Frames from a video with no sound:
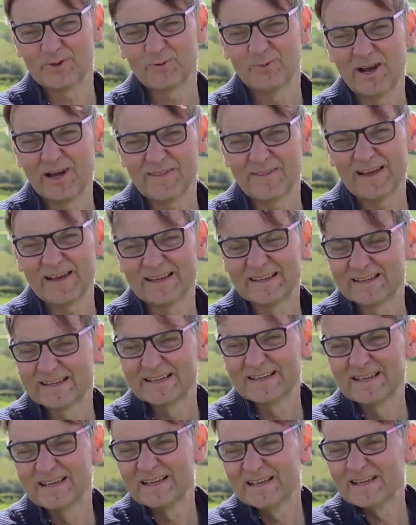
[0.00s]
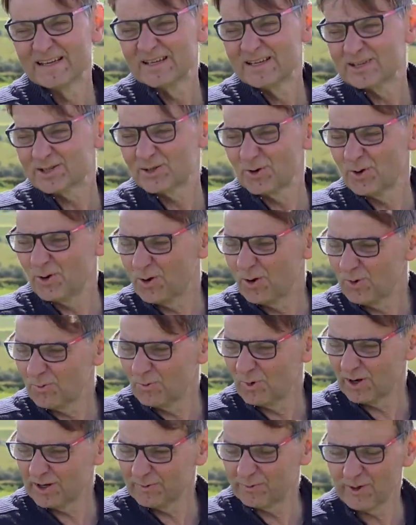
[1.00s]
the weather. So
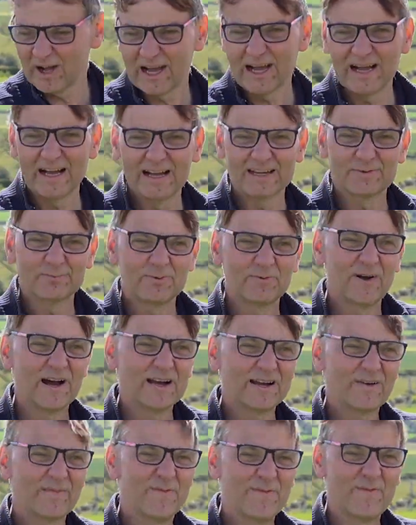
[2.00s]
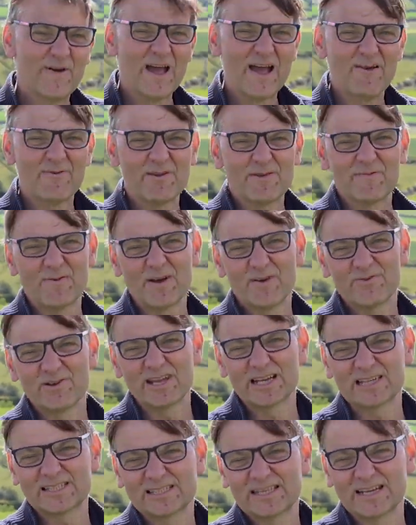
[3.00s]
what have we had? We've had a very
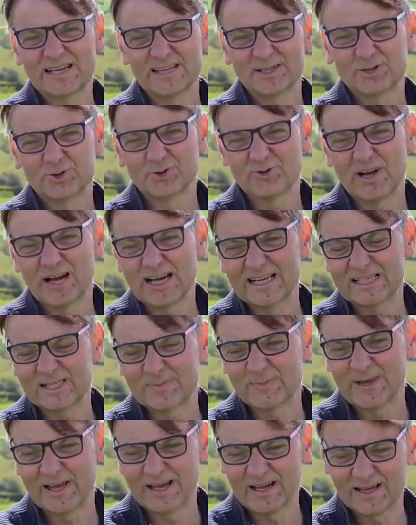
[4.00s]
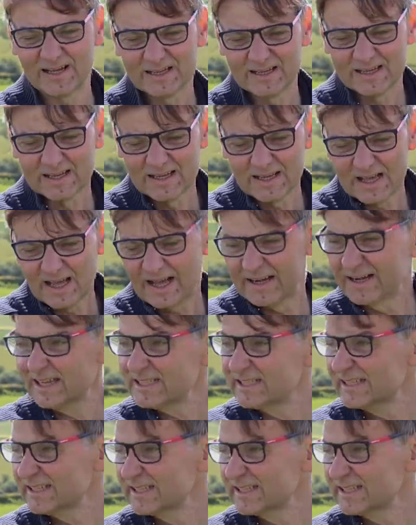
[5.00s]
extended dry spell. And as you